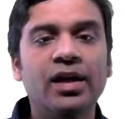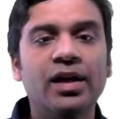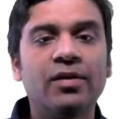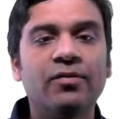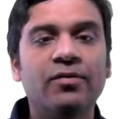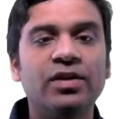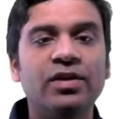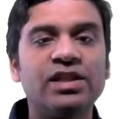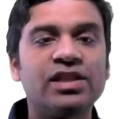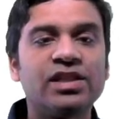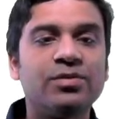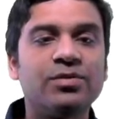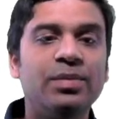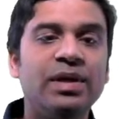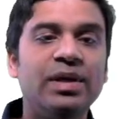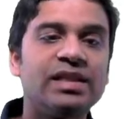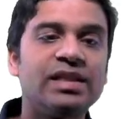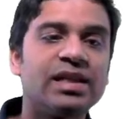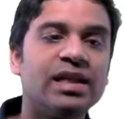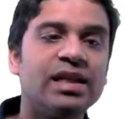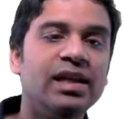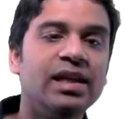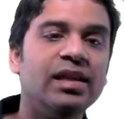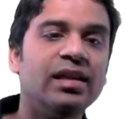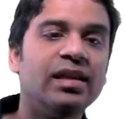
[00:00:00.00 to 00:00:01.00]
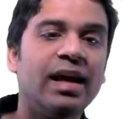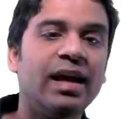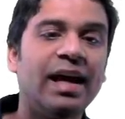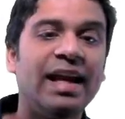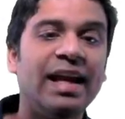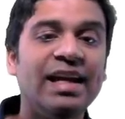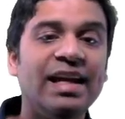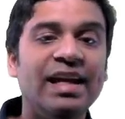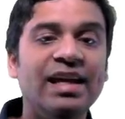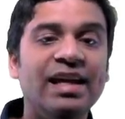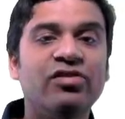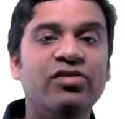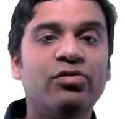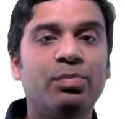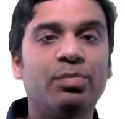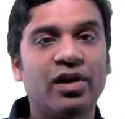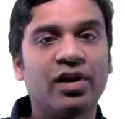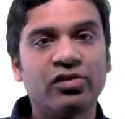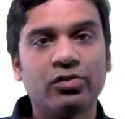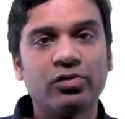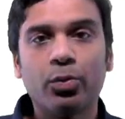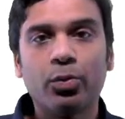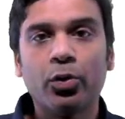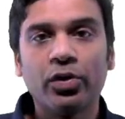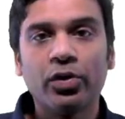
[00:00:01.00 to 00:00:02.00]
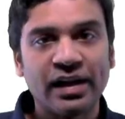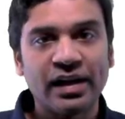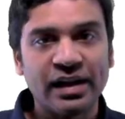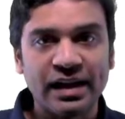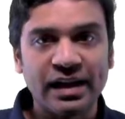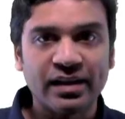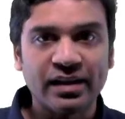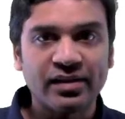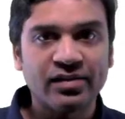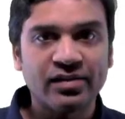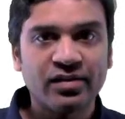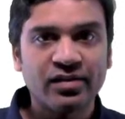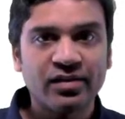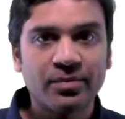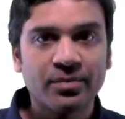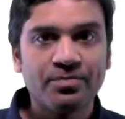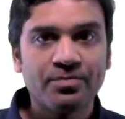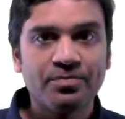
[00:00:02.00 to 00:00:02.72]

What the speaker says: which is basically the Henley's Passport Index.